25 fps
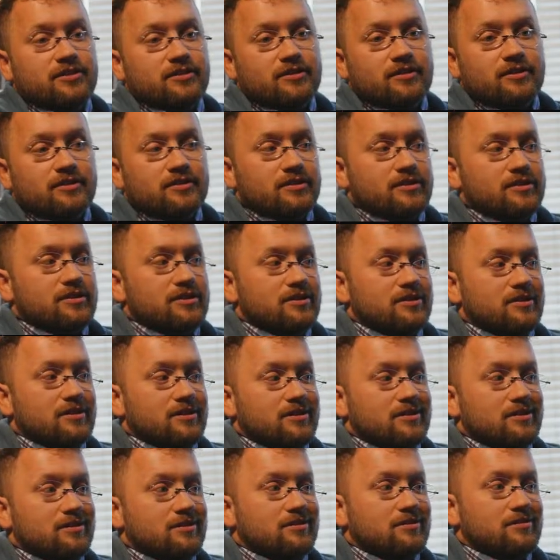because
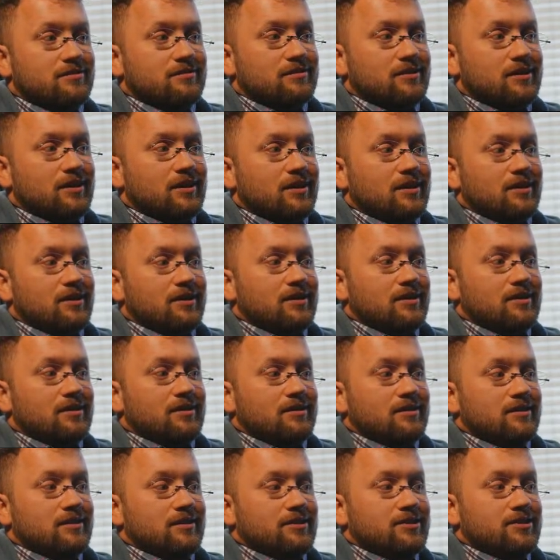it's
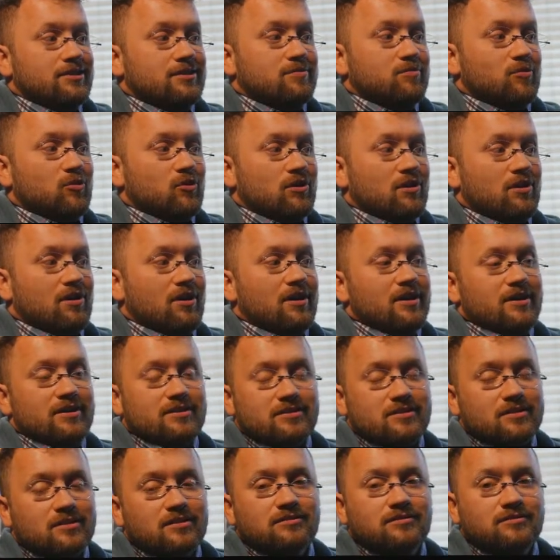just more
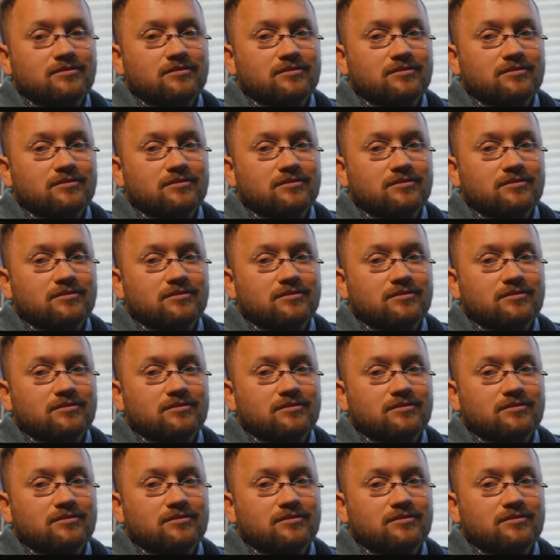honest.